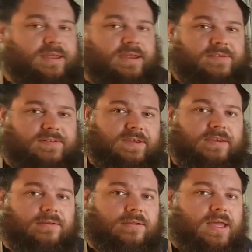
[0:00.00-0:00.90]
in a
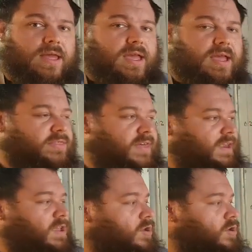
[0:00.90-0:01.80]
steel
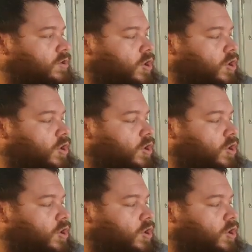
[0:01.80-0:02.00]
that can